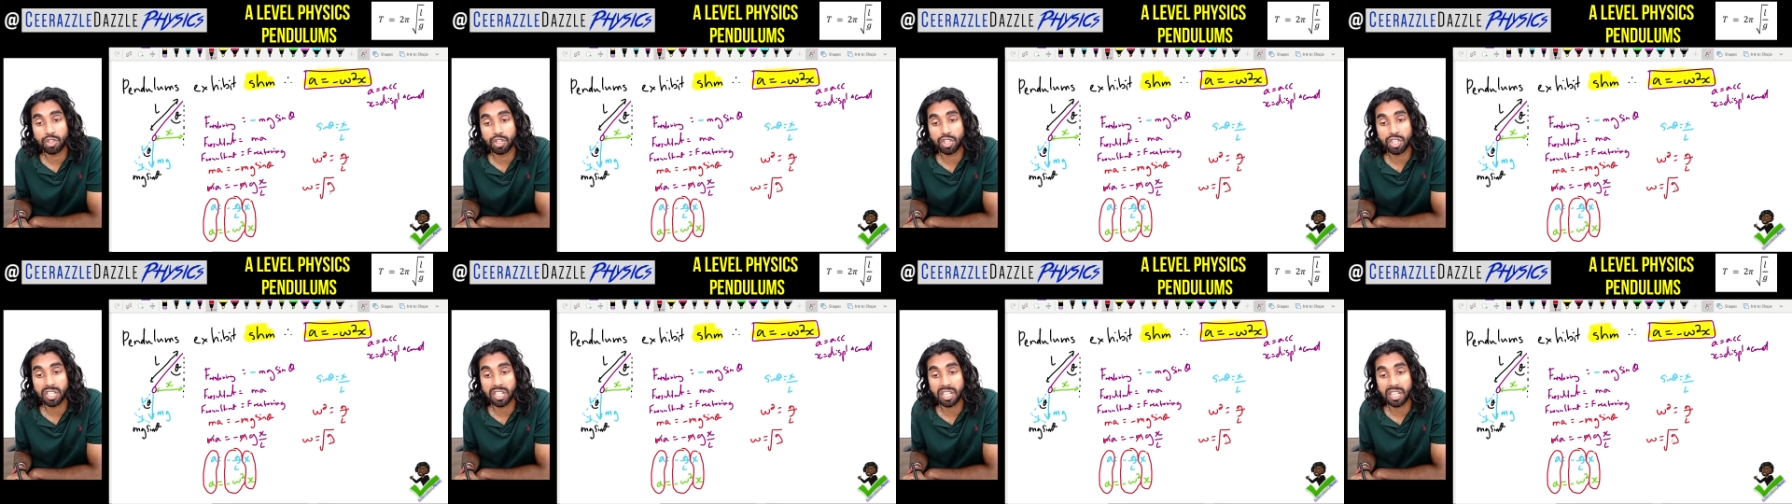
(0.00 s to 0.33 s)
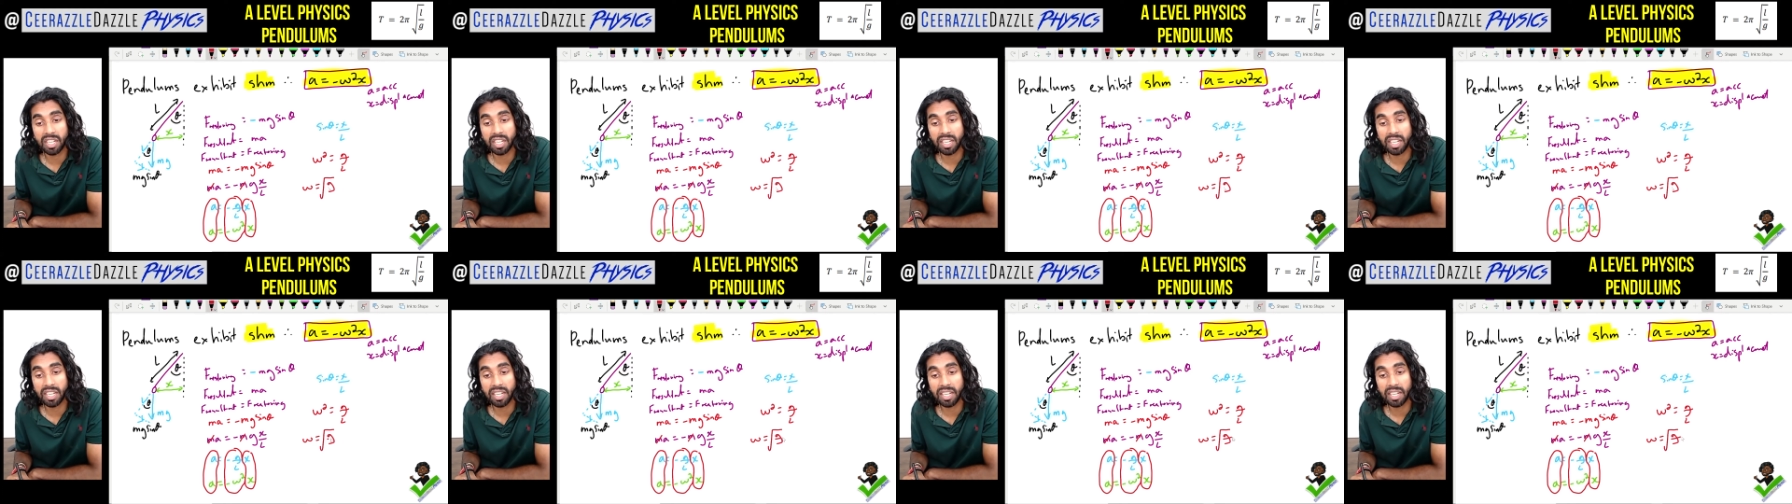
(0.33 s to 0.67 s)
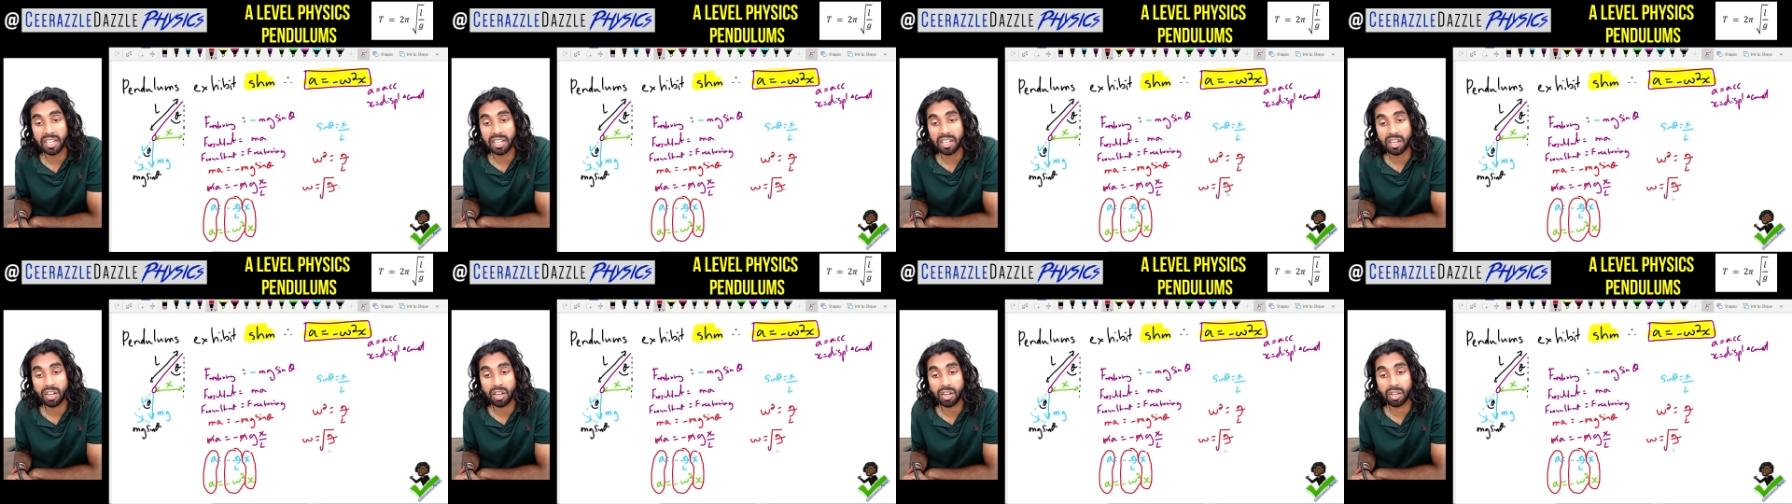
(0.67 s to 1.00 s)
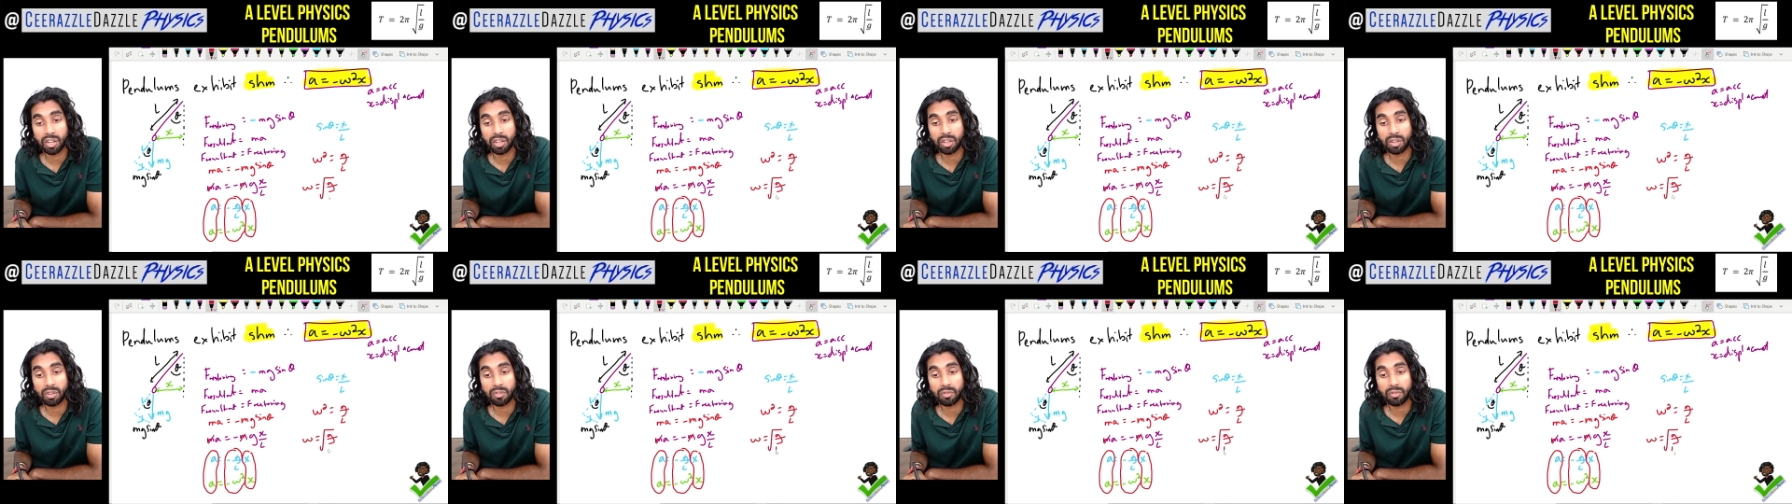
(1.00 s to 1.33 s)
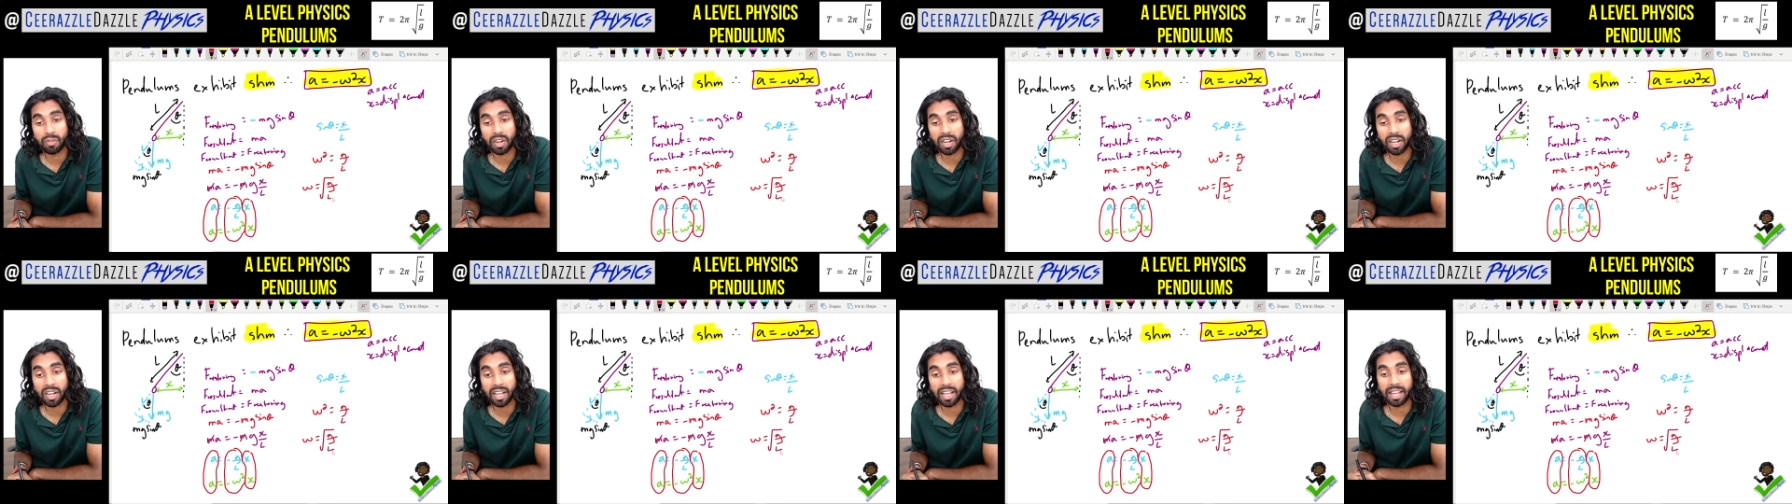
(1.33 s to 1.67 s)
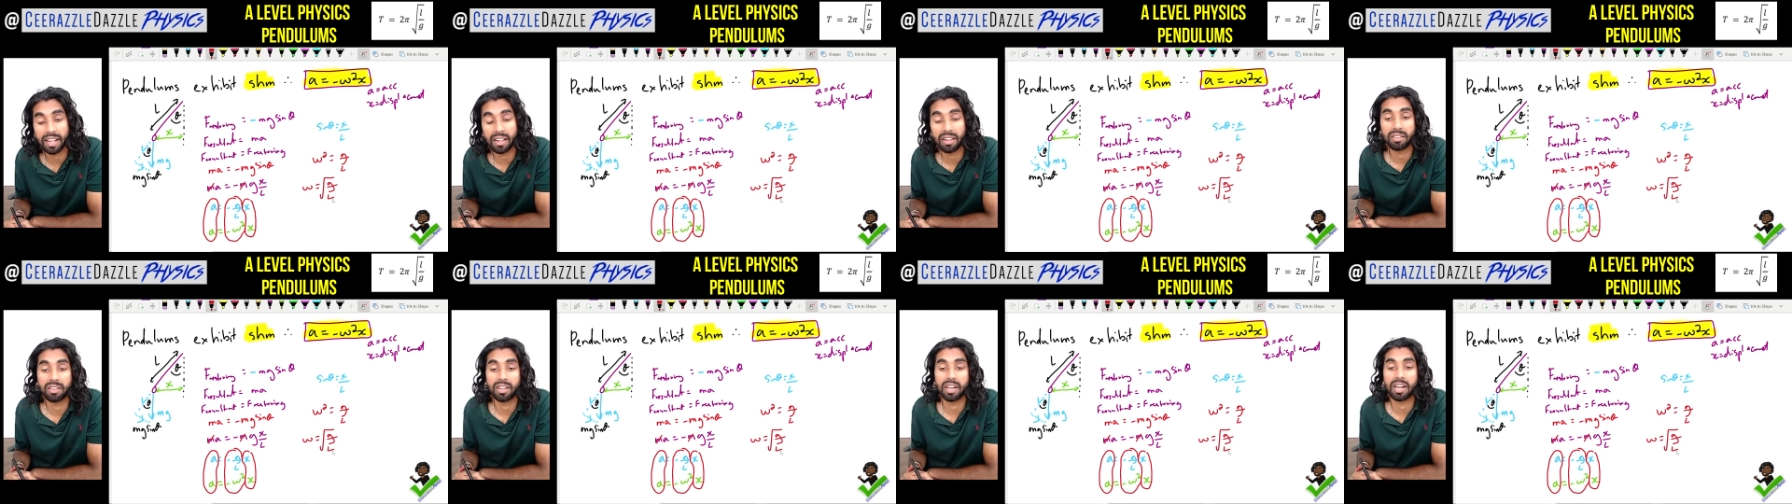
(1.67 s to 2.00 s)
g over
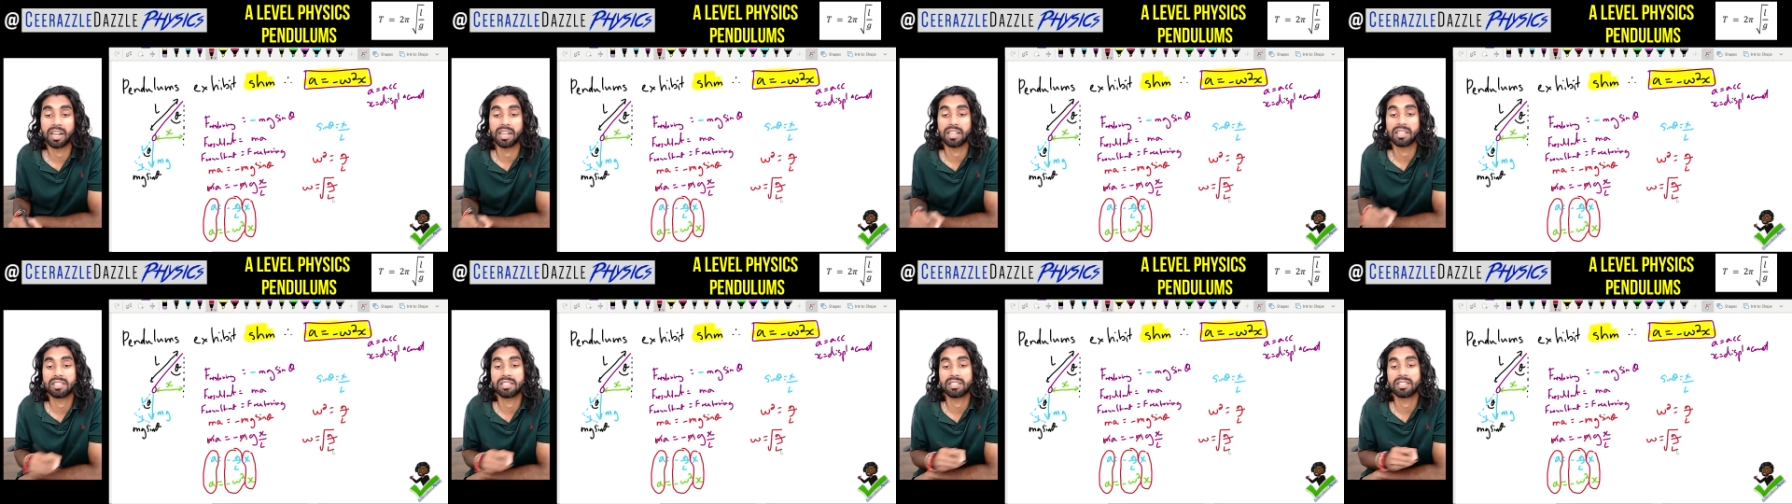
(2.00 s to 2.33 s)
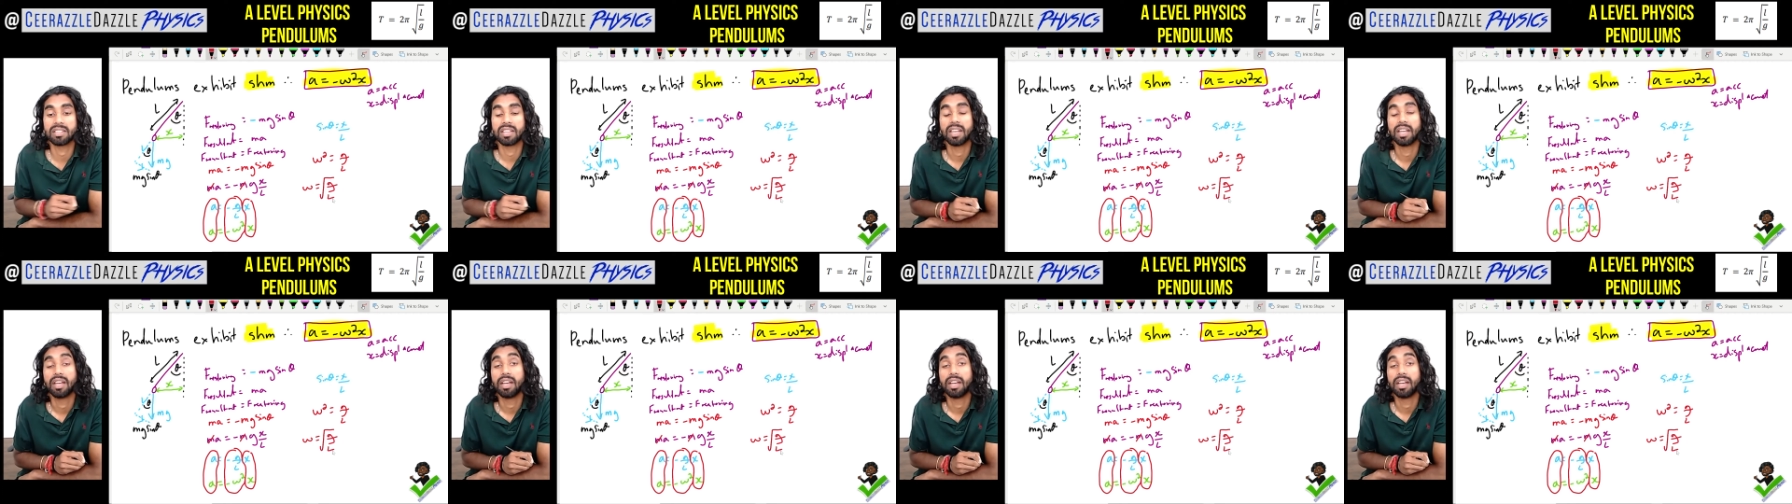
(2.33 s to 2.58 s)
L, guys.